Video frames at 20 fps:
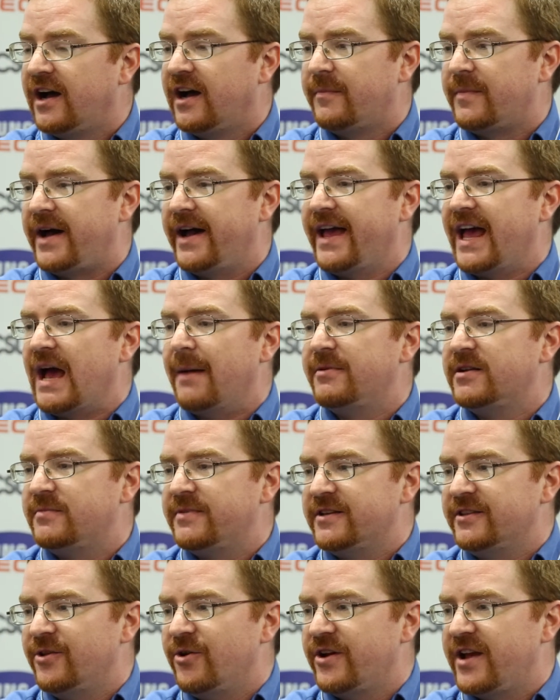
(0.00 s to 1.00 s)
Um, I happen to
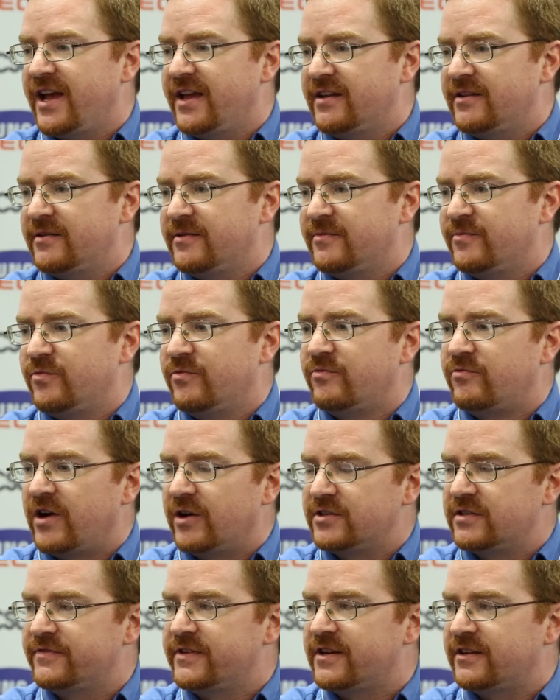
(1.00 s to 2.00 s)
be located
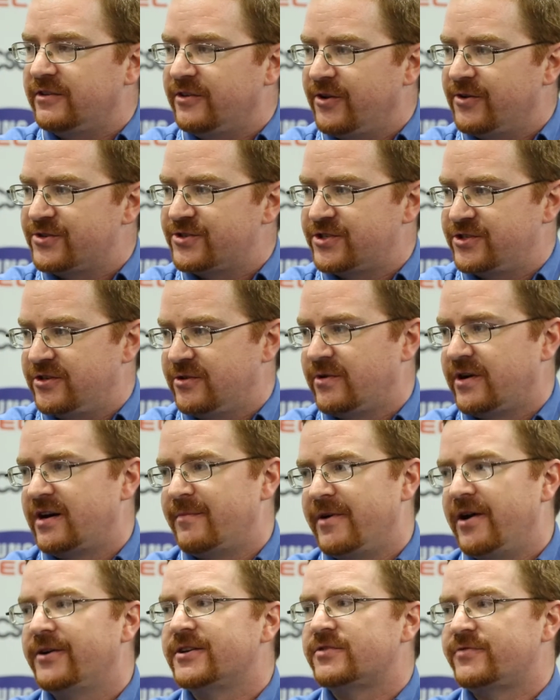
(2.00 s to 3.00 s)
relatively close to our
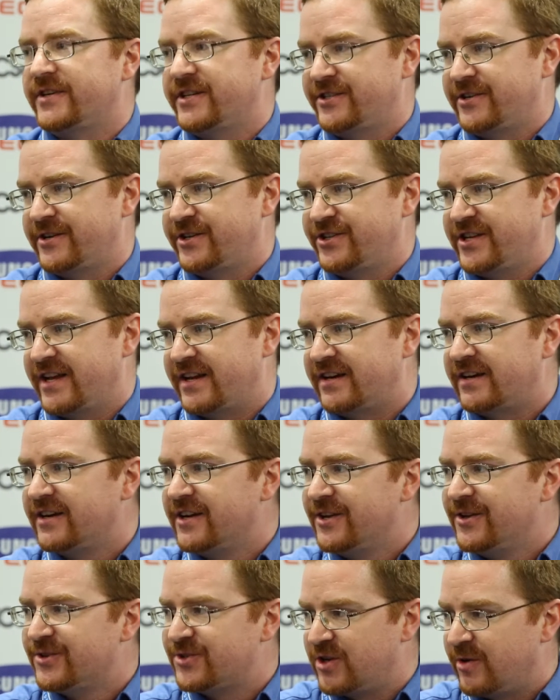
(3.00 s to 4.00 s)
America's Research Center,
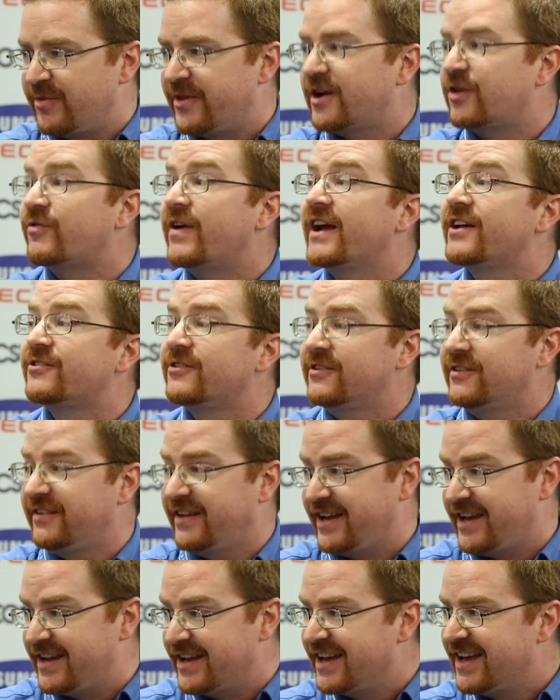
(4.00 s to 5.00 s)
so I'm uh-huh. there
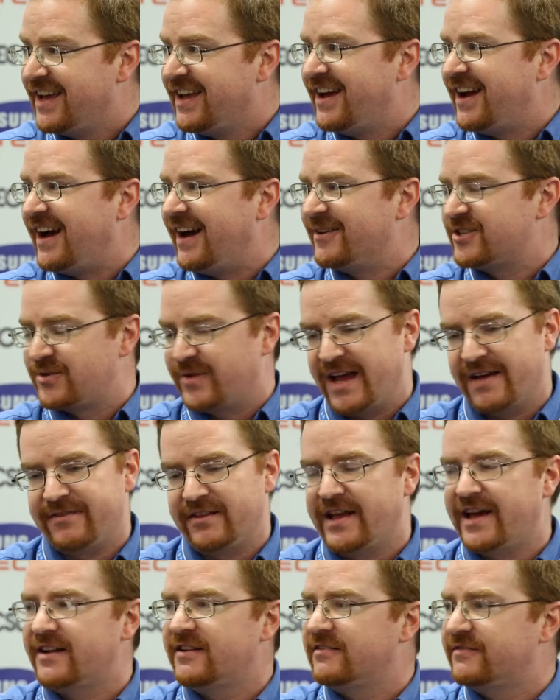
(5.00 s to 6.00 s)
regularly. Uh, so I have
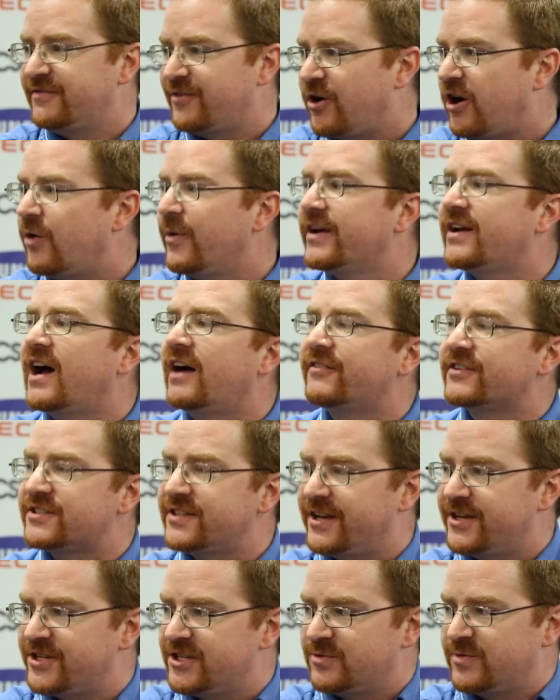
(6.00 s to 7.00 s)
a lot of hallway
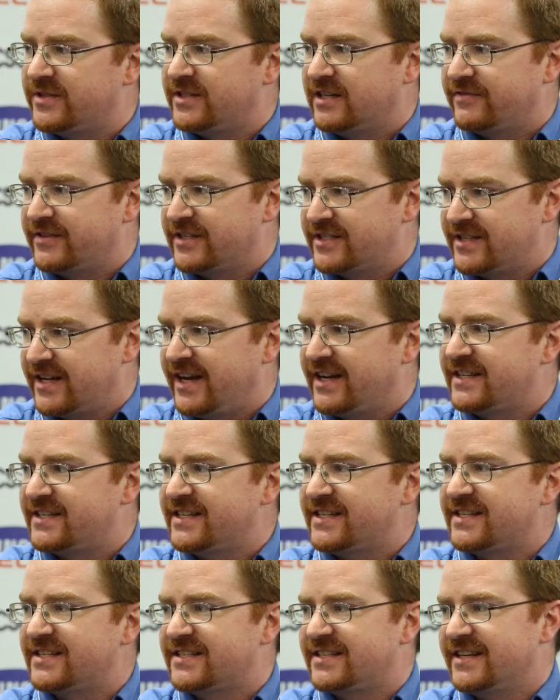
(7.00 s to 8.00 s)
conversations with different
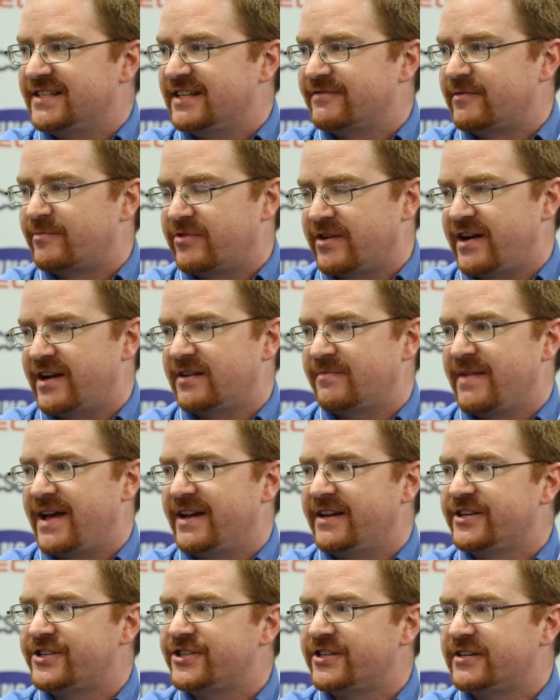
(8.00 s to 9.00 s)
scientists and different product
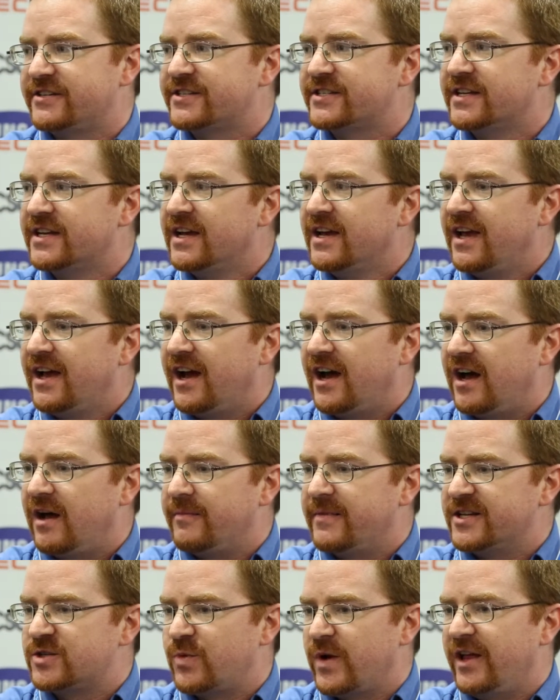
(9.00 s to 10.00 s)
managers,
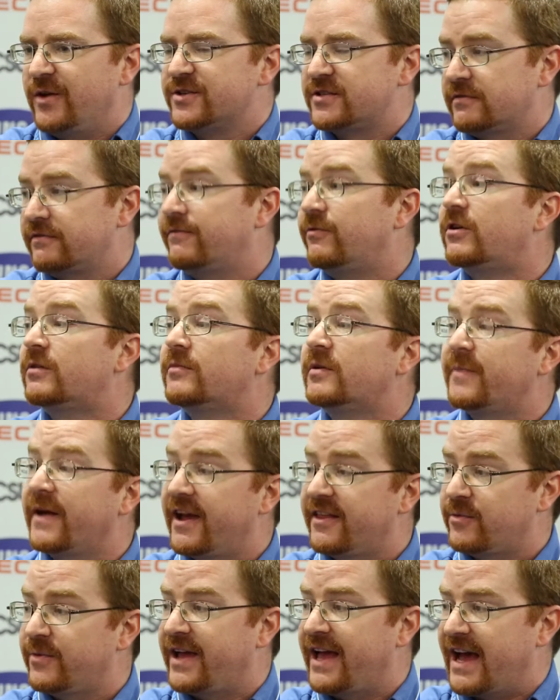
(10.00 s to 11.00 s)
um, as well as the formal
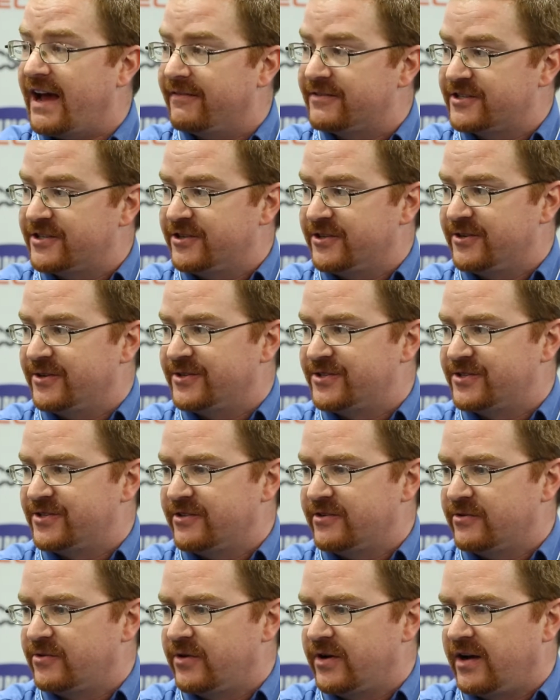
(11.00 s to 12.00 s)
path we have to,
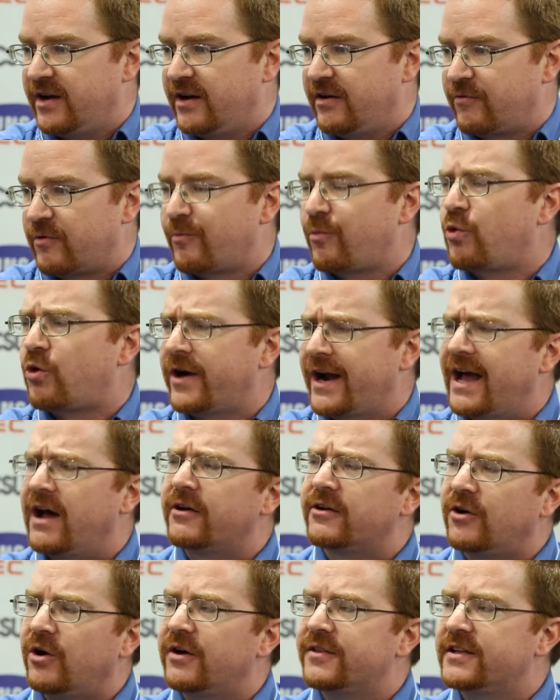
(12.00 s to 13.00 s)
to uh, report
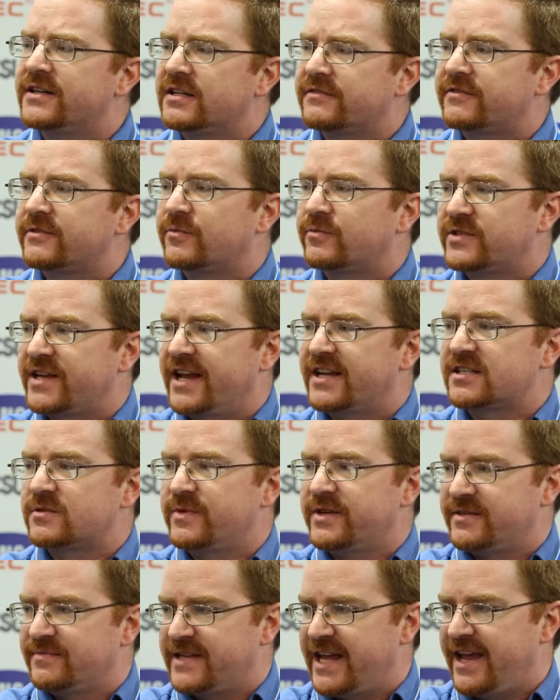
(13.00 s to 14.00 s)
out on the different tasks
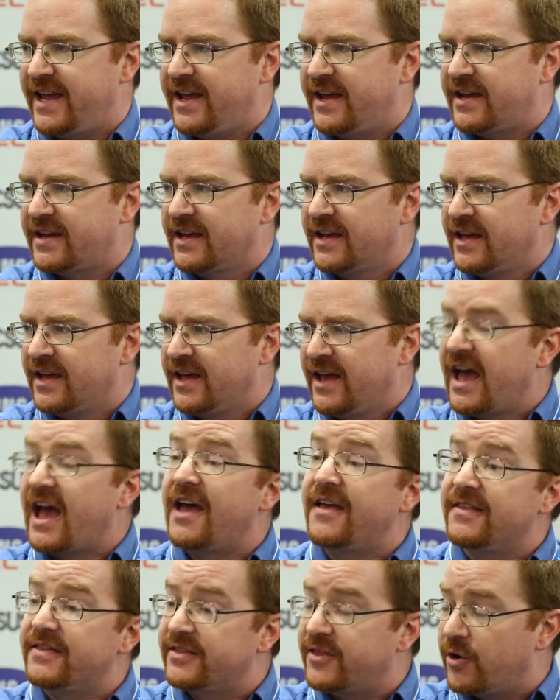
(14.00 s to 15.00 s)
we take
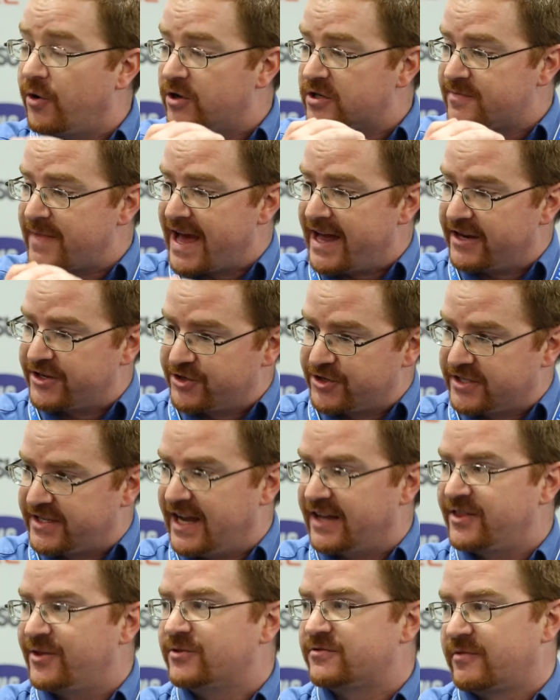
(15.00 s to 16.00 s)
and those managers
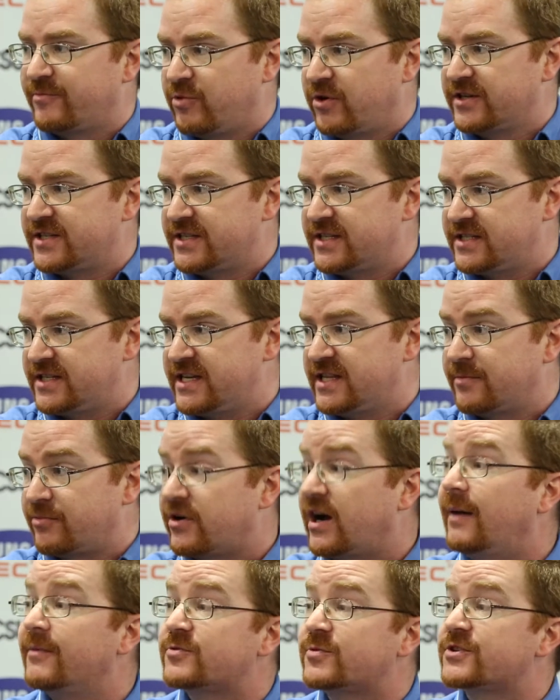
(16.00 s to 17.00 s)
get those reports and see the
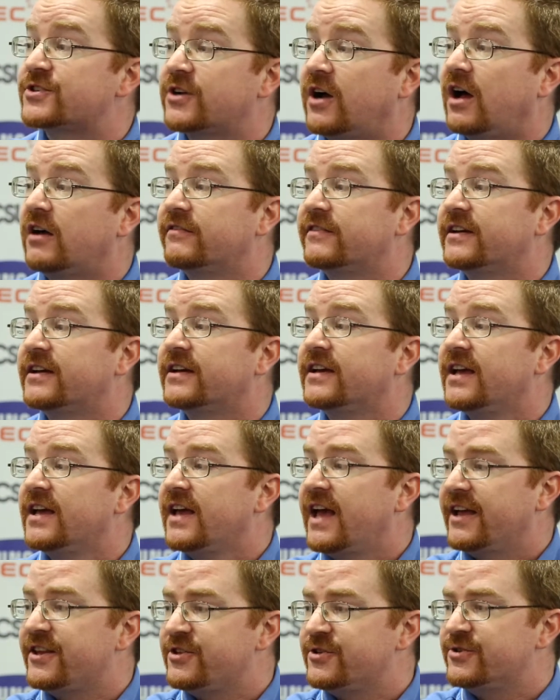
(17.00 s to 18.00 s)
problems we're solving
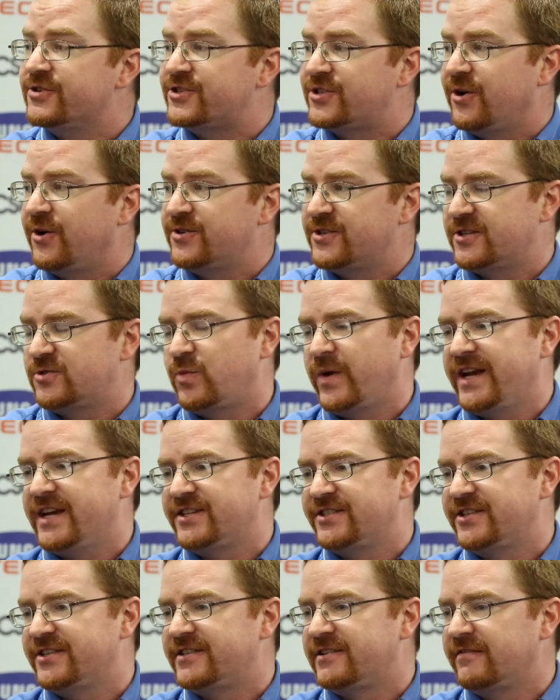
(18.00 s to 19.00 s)
and use those as
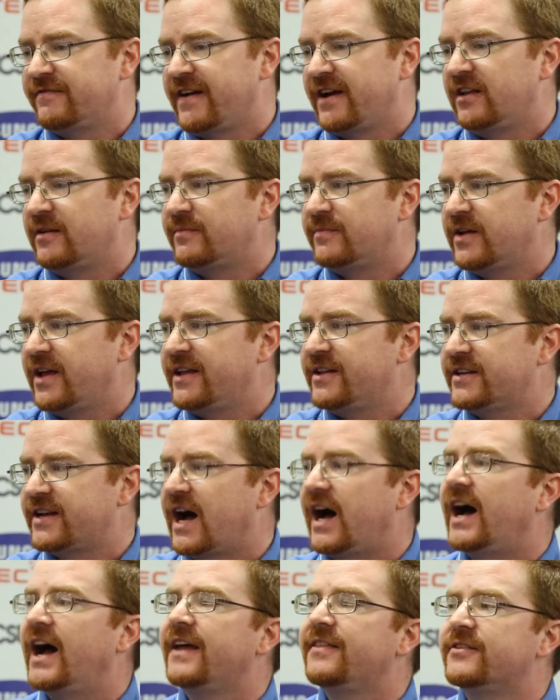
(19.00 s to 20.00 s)
ways to develop and
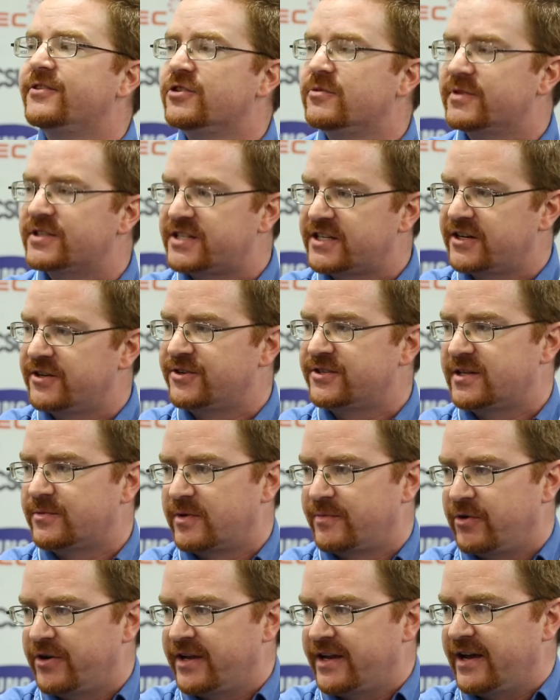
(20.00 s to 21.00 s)
guide the new materials
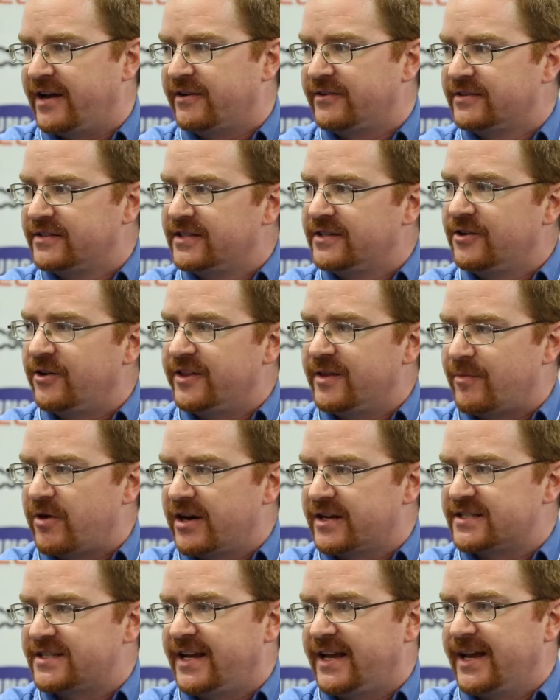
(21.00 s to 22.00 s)
that we're putting out on the
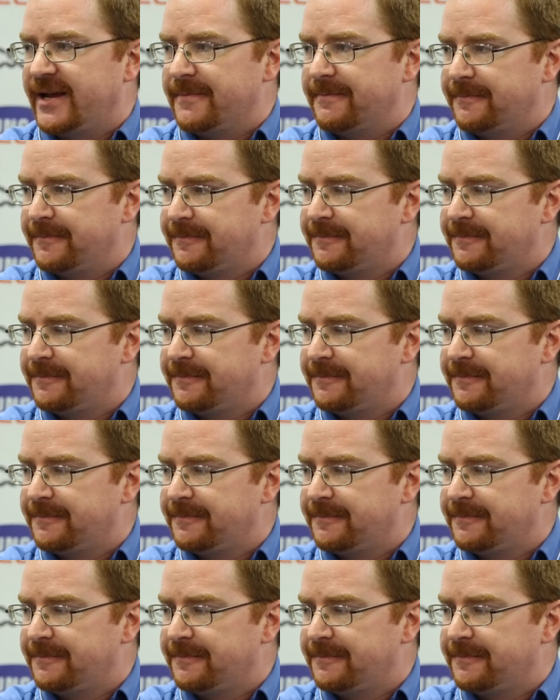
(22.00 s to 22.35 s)
market today.